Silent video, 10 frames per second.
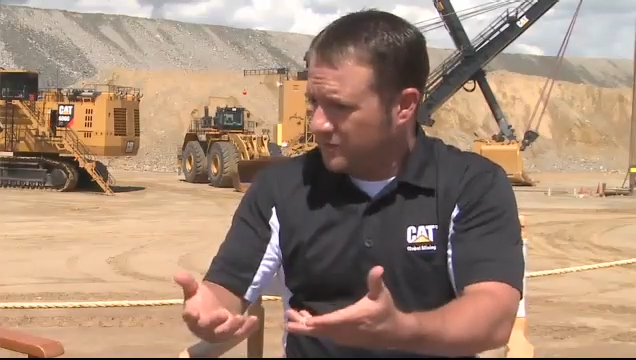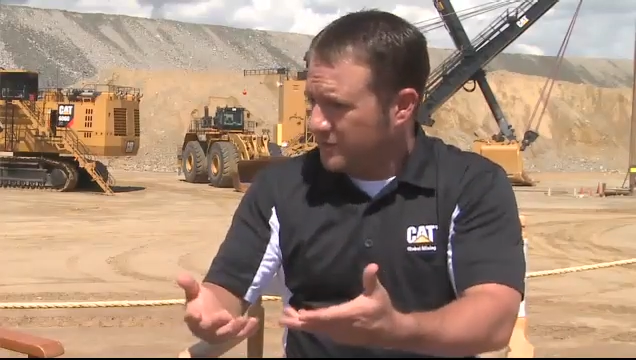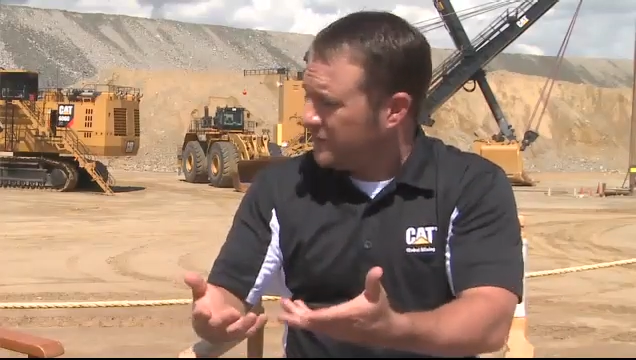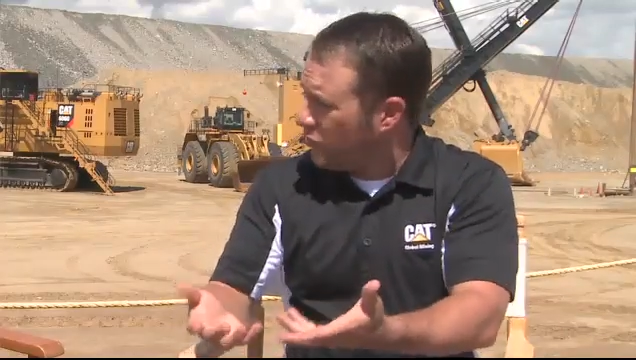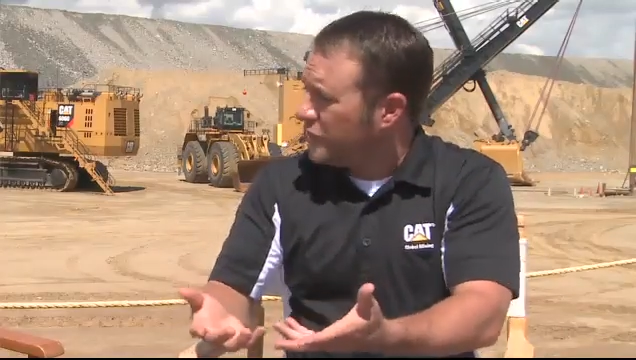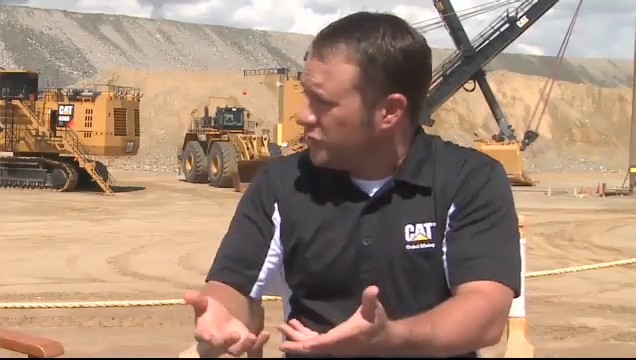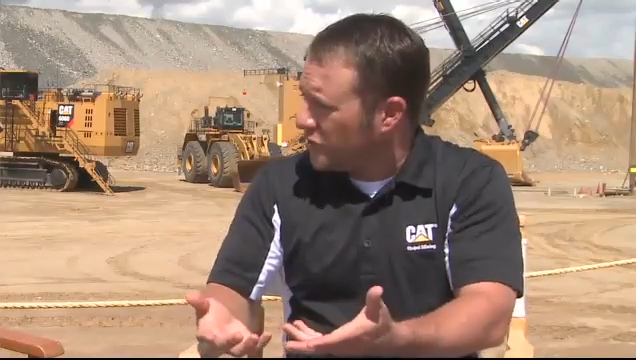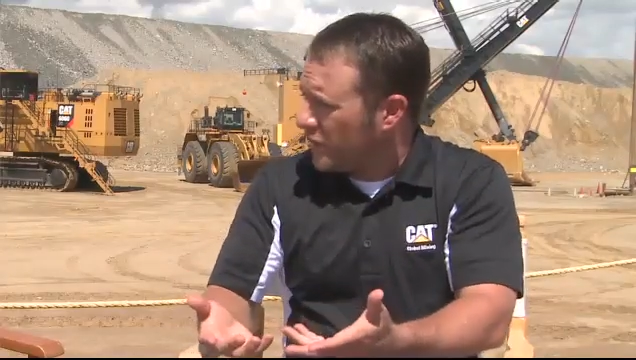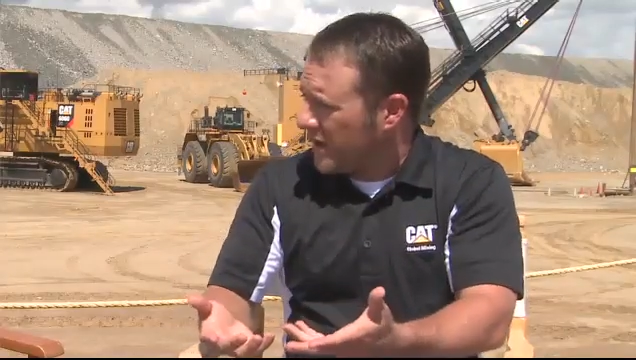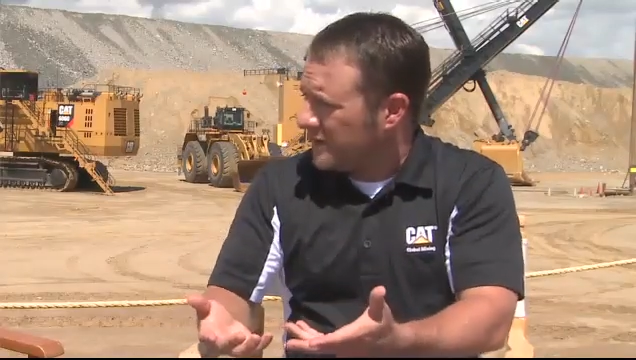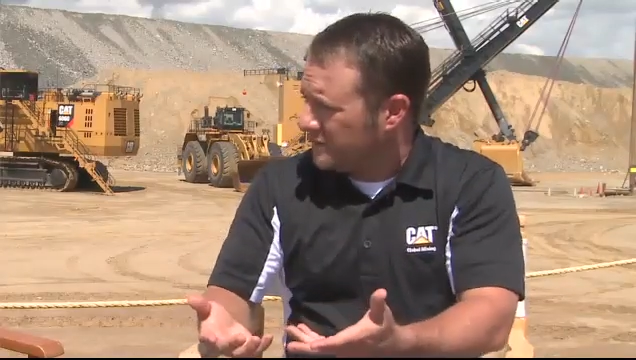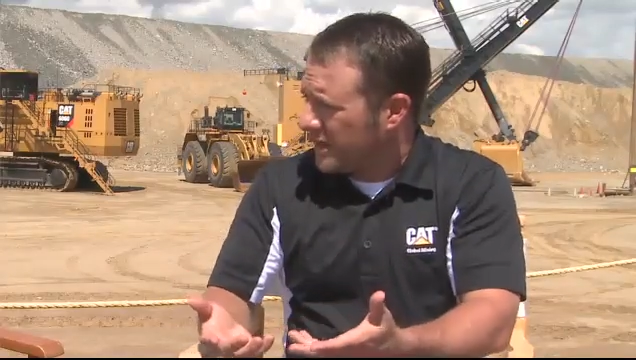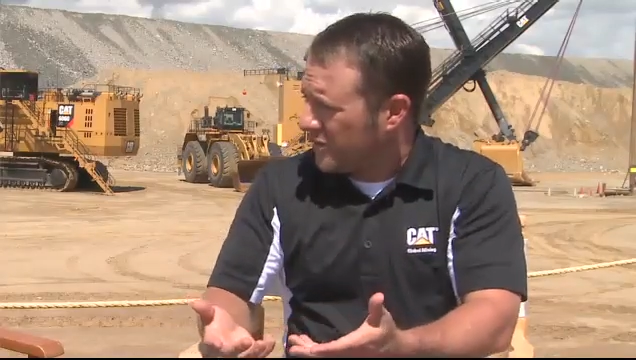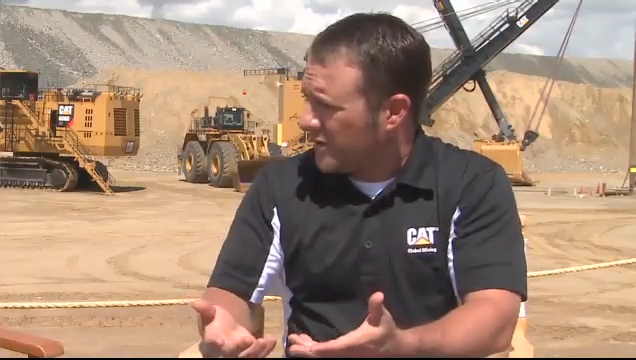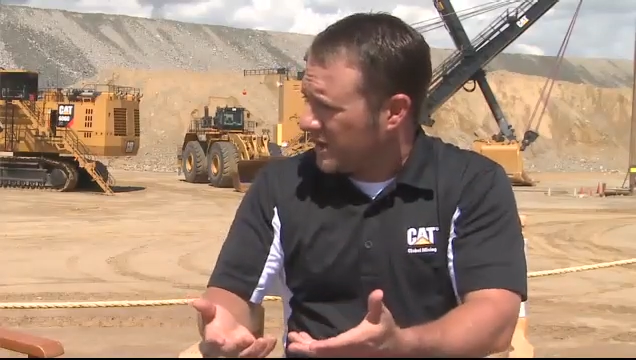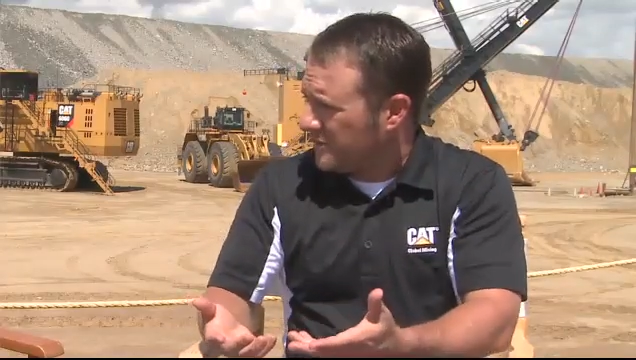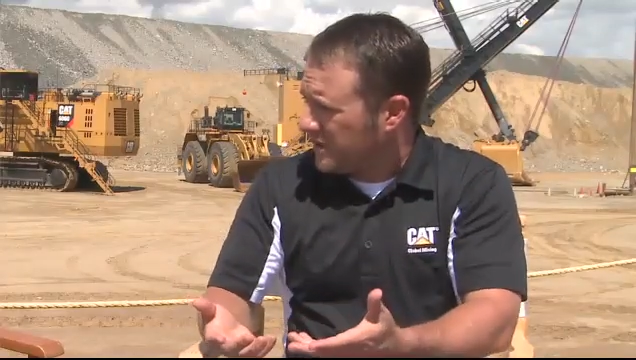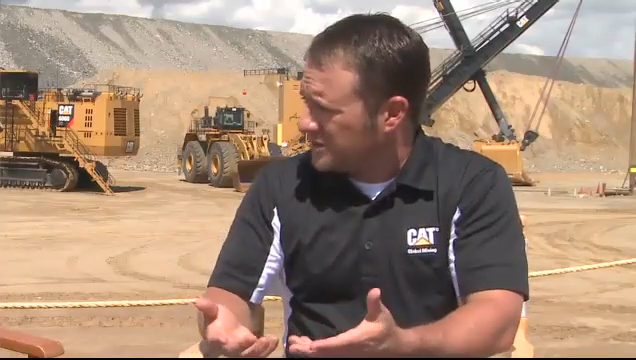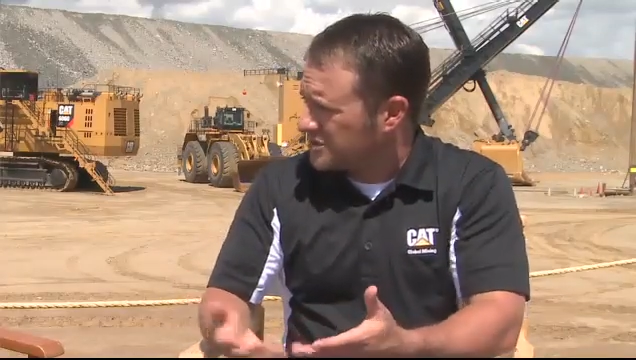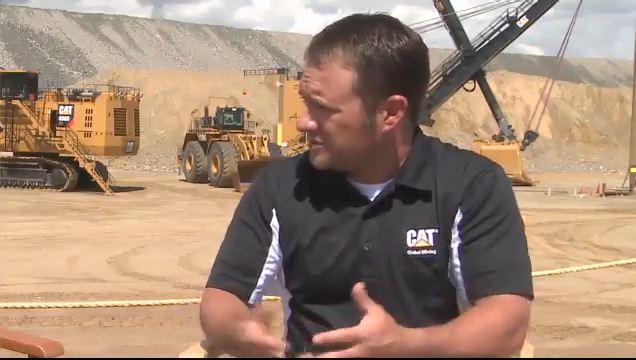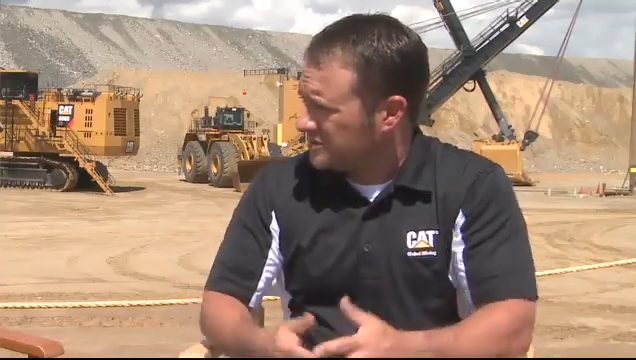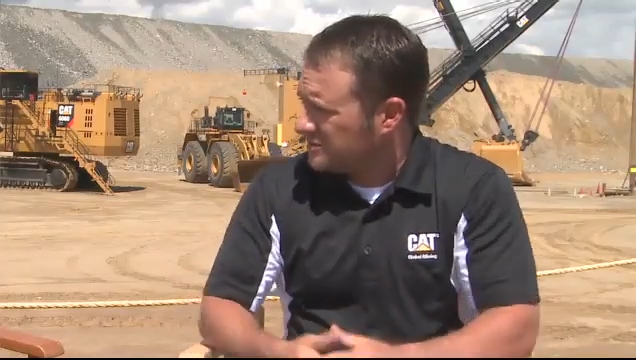before you go ahead and make a recommendation.